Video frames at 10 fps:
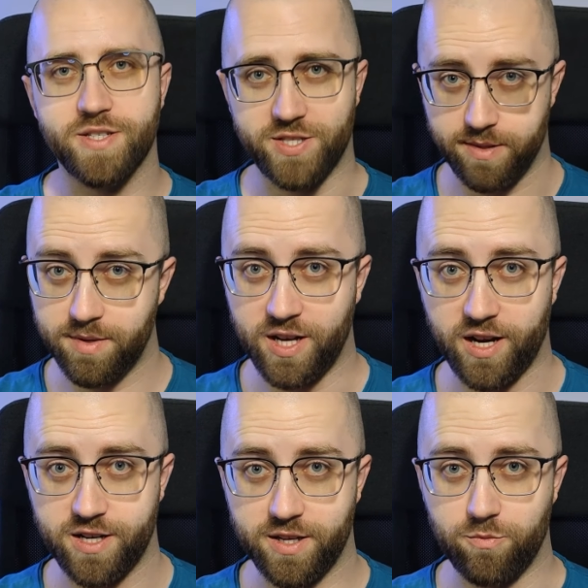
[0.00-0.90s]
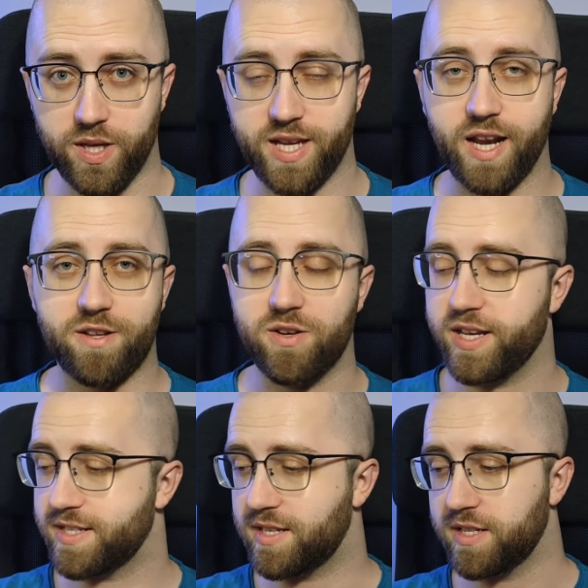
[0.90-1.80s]
Similarly, we
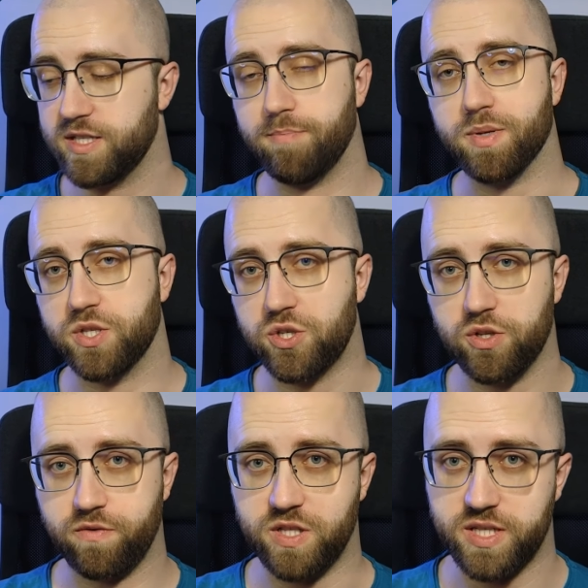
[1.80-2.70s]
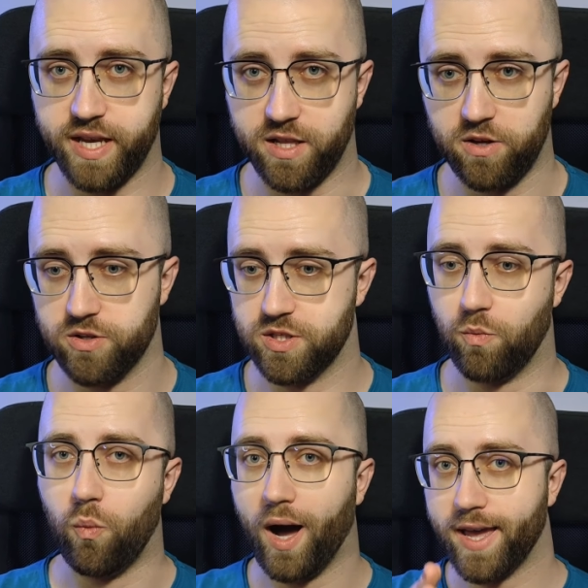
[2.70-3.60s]
calculate the position of the tail on the
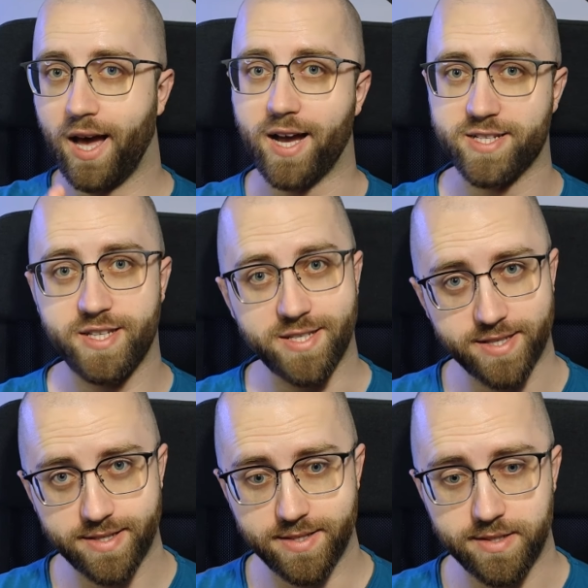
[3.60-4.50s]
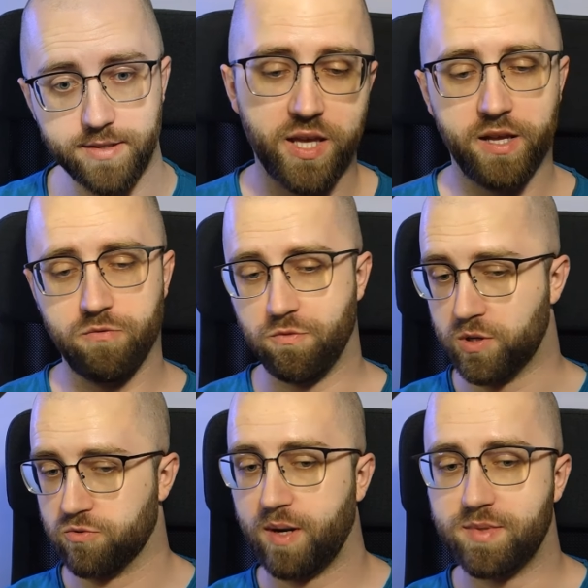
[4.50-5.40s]
y-axis. We
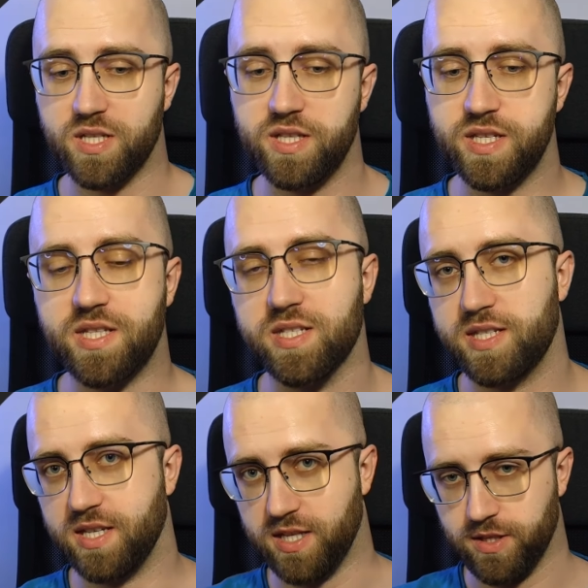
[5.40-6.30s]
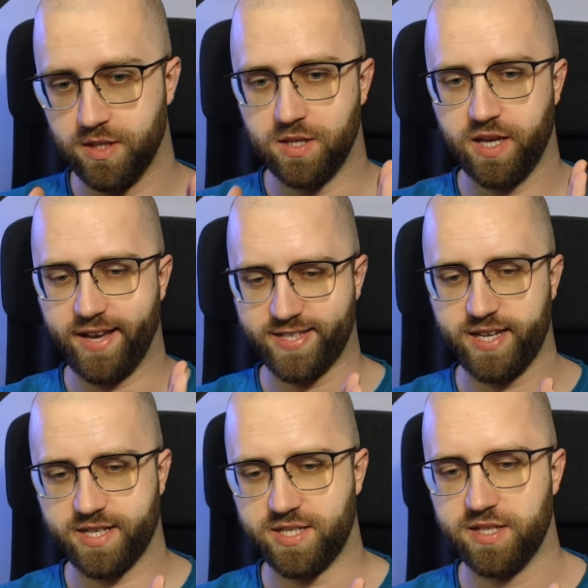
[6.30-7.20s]
grab the distance in
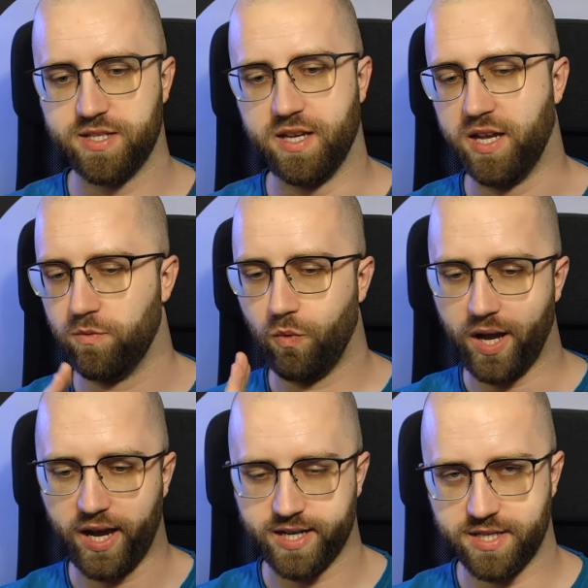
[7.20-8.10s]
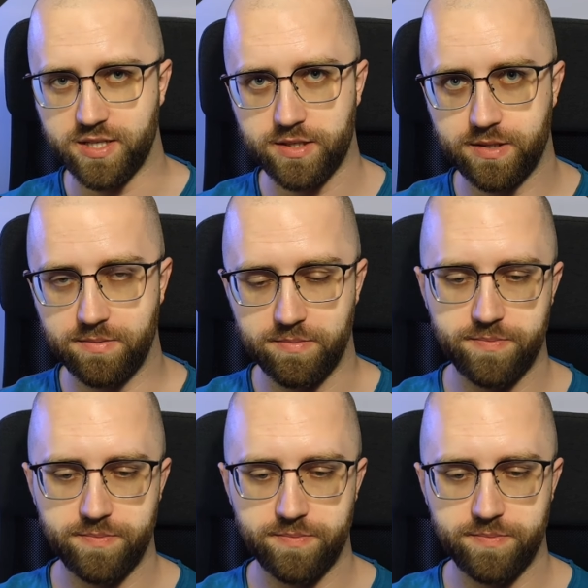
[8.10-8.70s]
x-axis and y-axis,